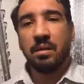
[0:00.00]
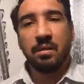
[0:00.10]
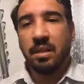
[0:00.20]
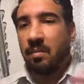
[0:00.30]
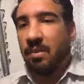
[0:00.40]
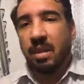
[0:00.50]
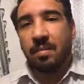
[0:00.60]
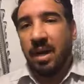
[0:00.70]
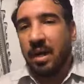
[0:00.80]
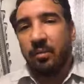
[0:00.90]
Same with our
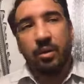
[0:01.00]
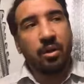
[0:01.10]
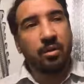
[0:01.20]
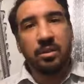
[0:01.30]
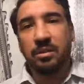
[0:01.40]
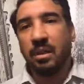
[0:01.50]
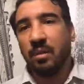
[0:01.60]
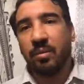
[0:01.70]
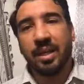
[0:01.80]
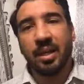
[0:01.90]
mind. We go and study.
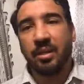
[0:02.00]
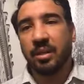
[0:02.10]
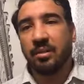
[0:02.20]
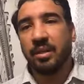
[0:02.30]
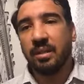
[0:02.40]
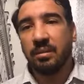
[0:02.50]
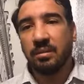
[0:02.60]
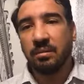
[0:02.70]
We get our degrees.